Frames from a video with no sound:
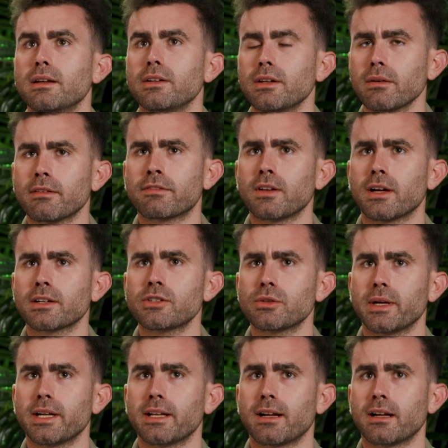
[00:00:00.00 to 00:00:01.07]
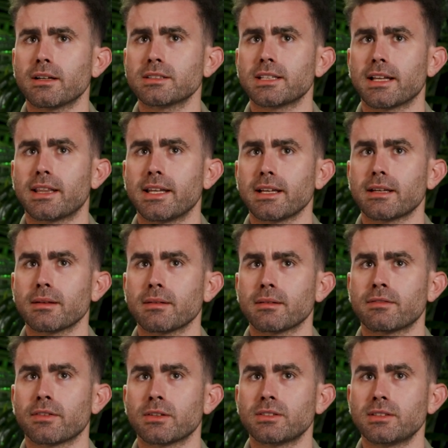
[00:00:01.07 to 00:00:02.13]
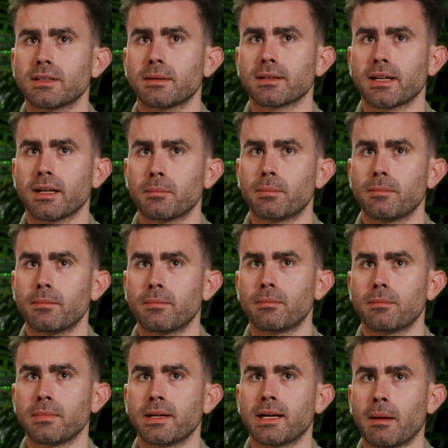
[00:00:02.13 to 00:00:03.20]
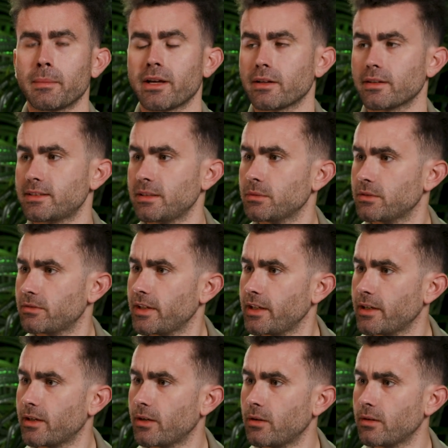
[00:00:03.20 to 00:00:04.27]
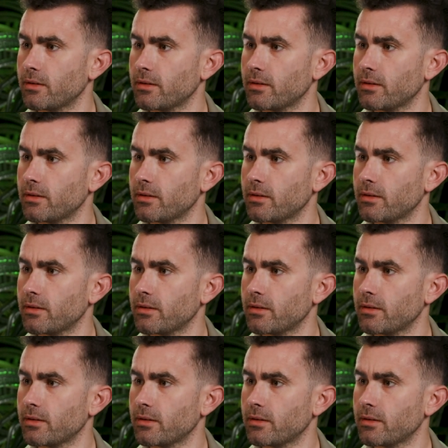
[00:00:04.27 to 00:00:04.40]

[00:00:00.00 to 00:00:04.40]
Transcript: It fluctuated. Honestly, I think the first thing that kind of got me on the scene was video.